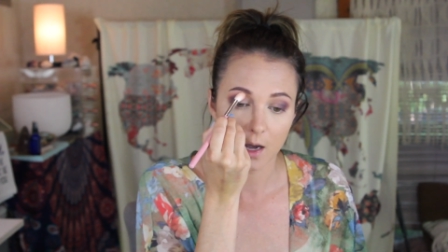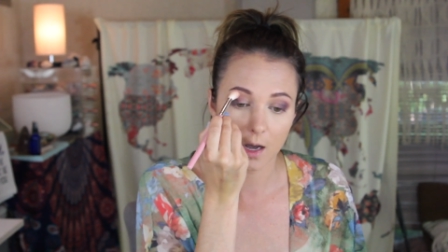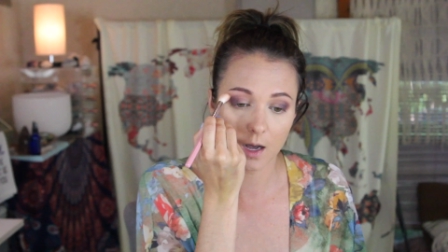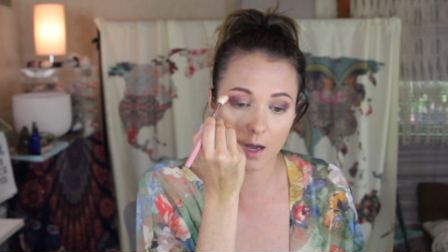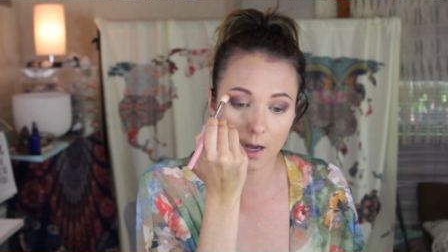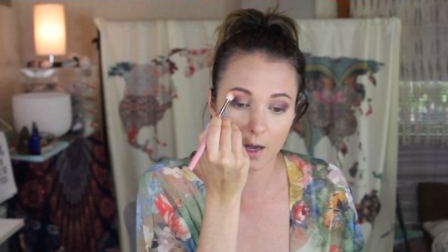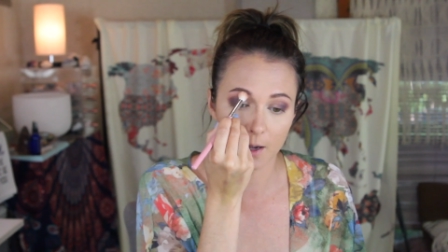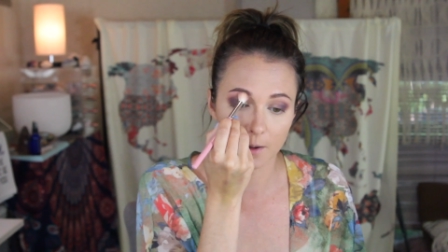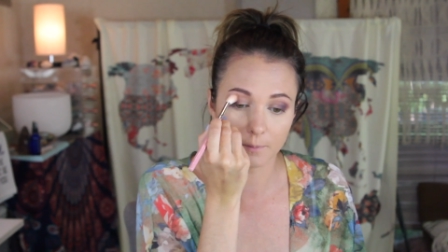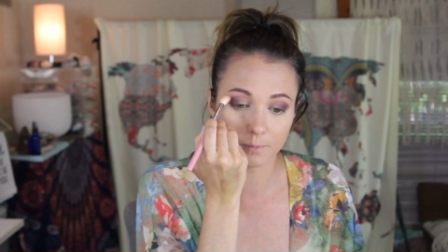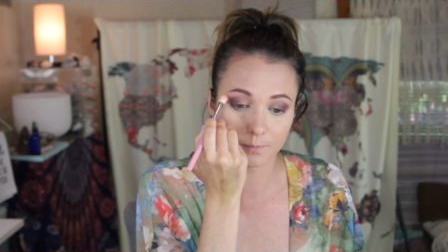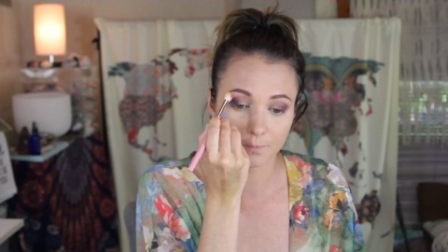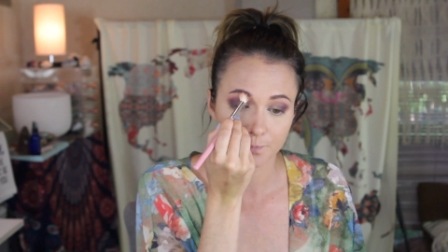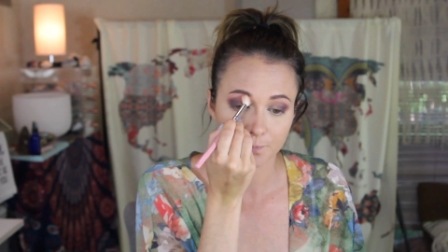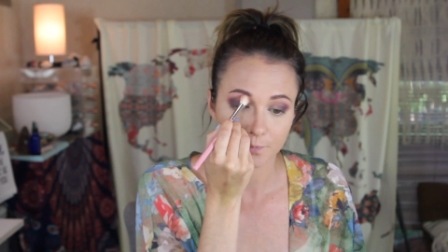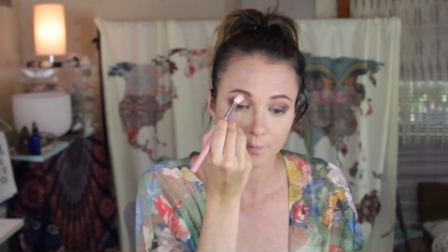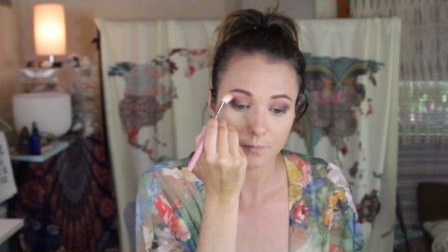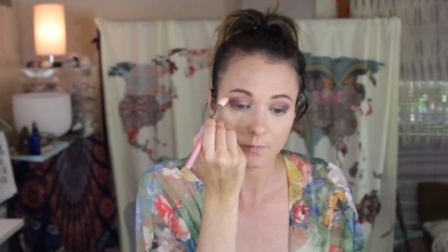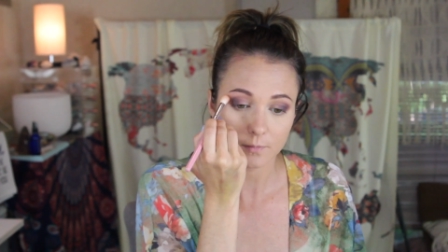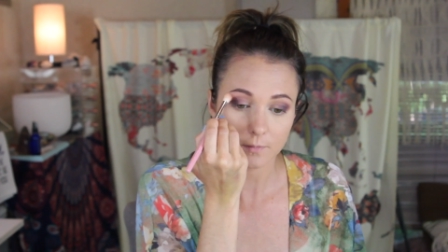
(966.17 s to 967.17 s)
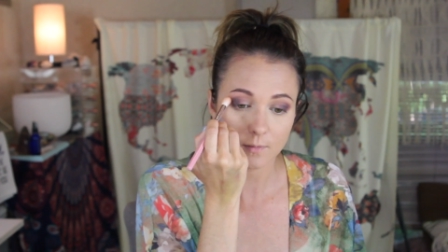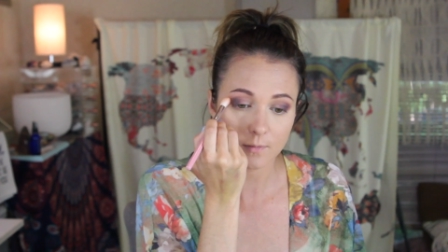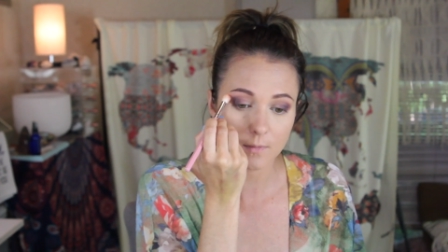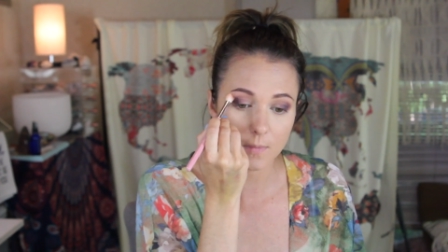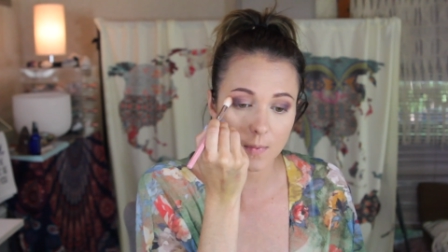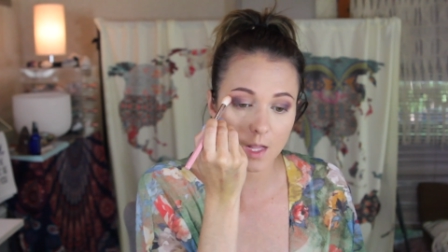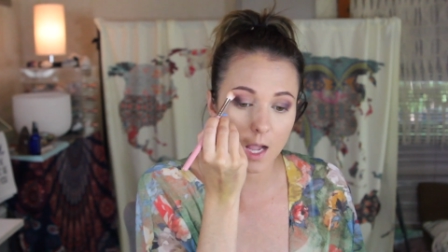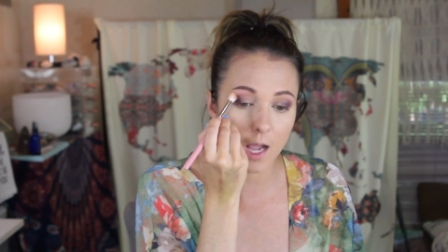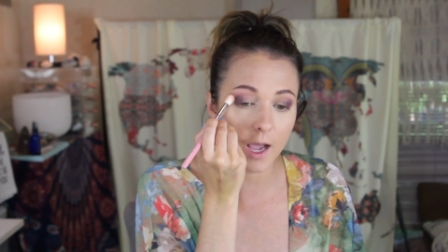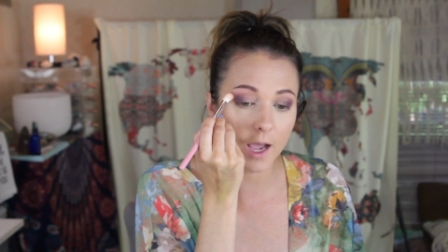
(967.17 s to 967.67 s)
Um,
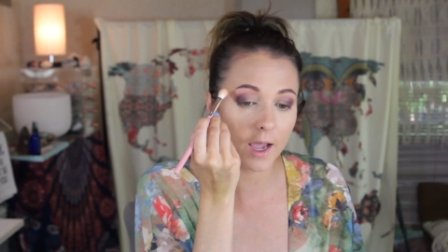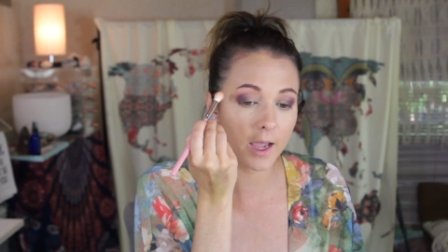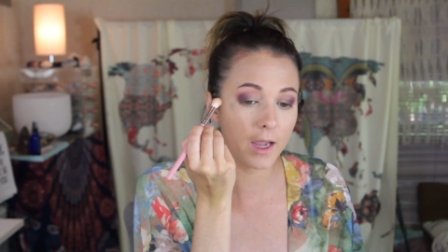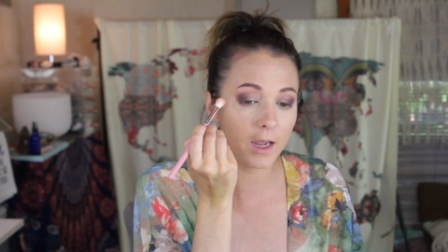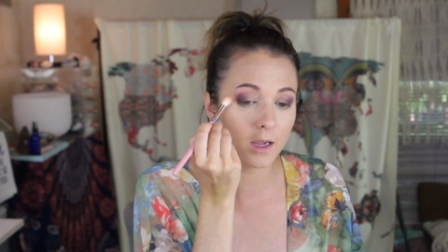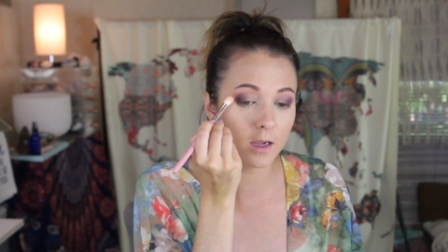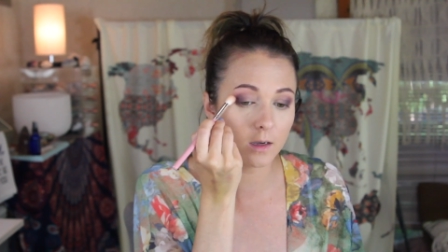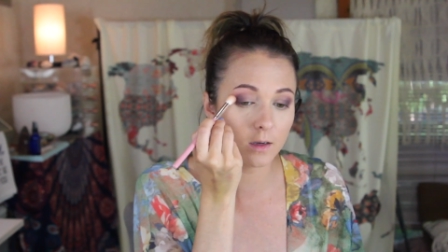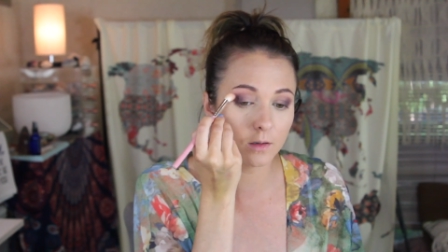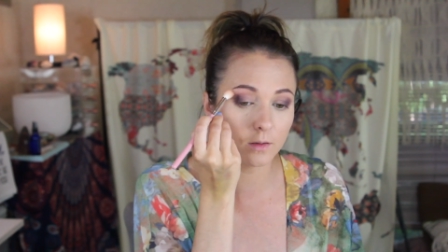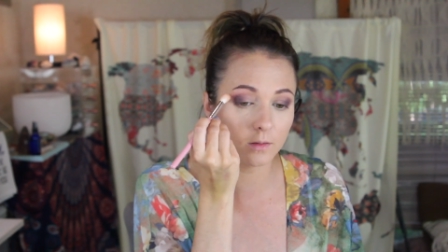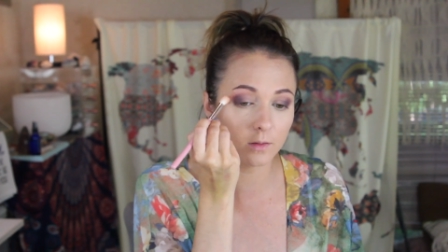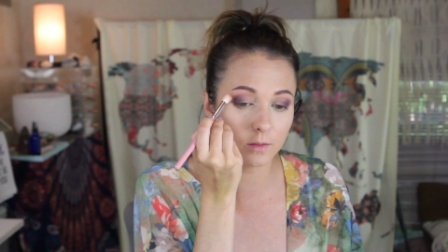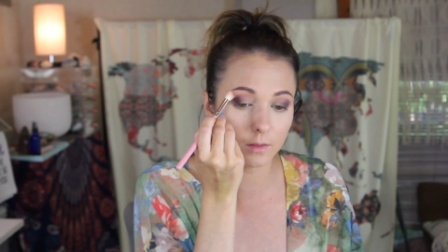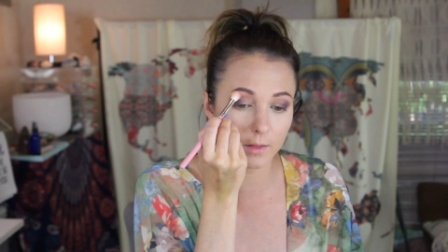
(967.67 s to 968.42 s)
I